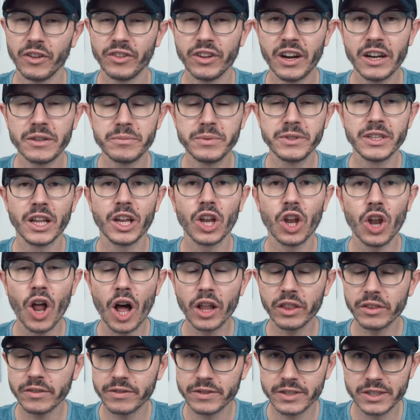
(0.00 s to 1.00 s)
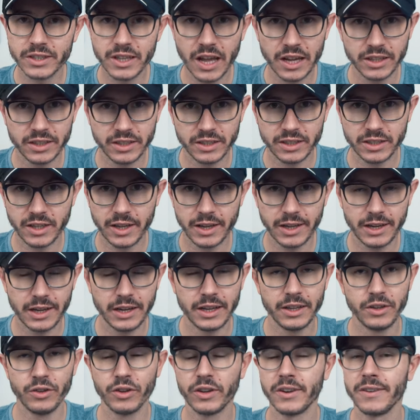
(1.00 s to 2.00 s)
Now, there has been a lot of studies
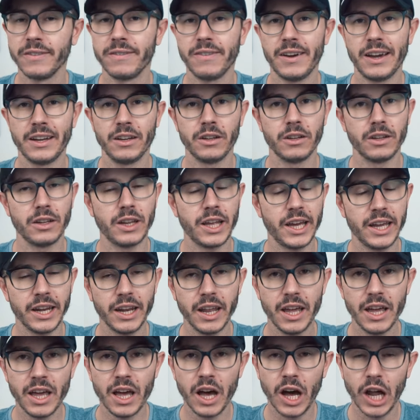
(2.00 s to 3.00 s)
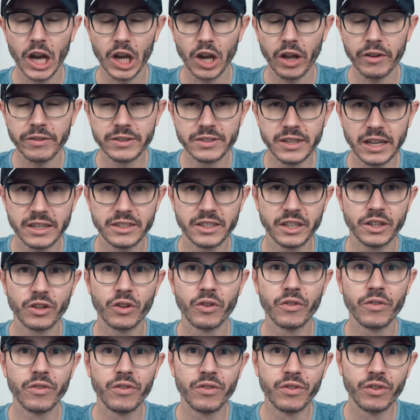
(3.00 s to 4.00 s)
done, you can find online, a lot of studies that
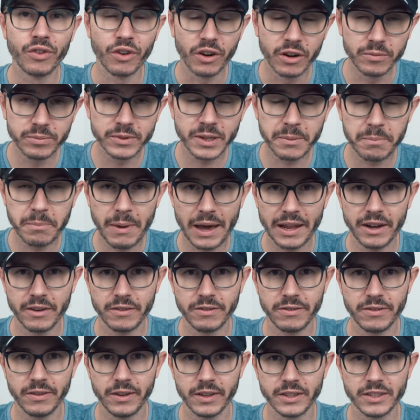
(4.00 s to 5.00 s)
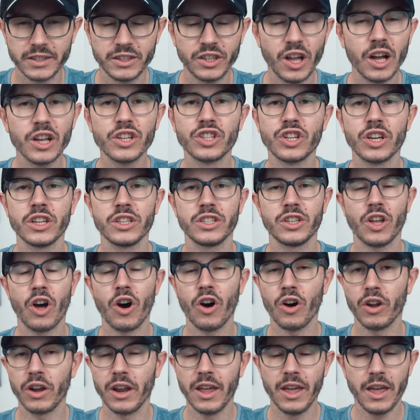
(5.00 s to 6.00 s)
confirm the benefits, not just
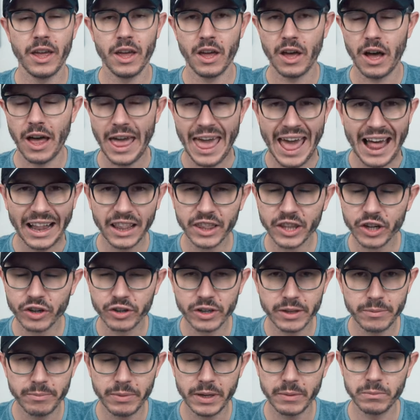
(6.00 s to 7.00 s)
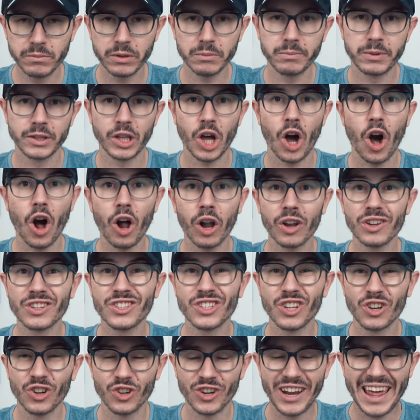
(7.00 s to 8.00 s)
on elderly people, but
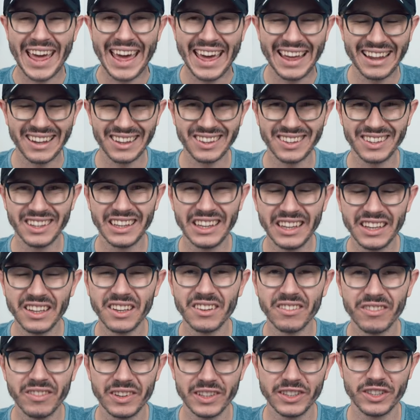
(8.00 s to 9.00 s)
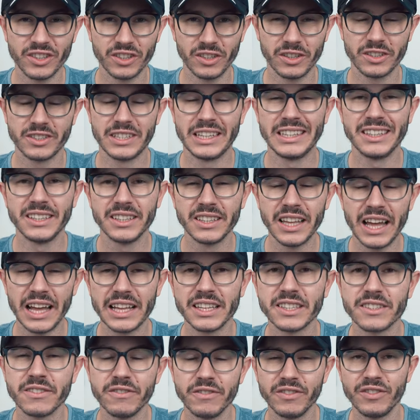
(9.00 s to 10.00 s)
also on healthy individuals, and
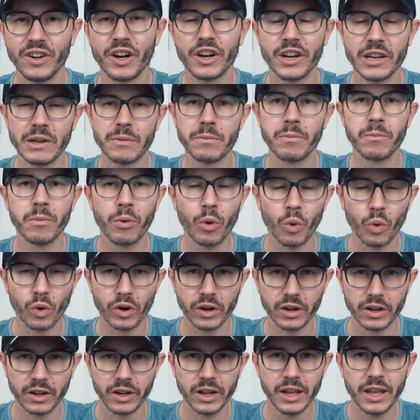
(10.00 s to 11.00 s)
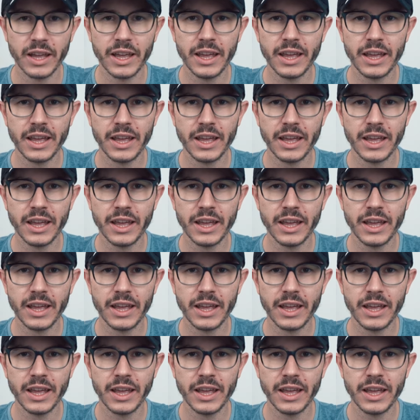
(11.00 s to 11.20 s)
that's very important.